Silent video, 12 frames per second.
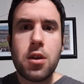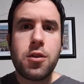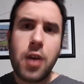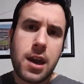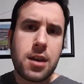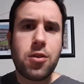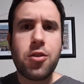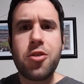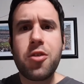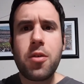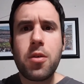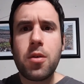
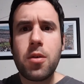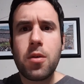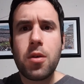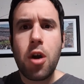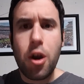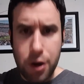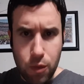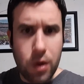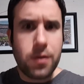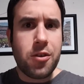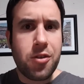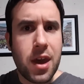Titans are going to
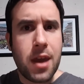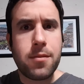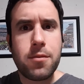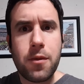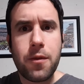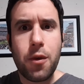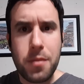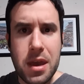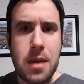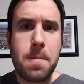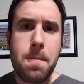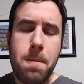win this game for
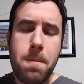me.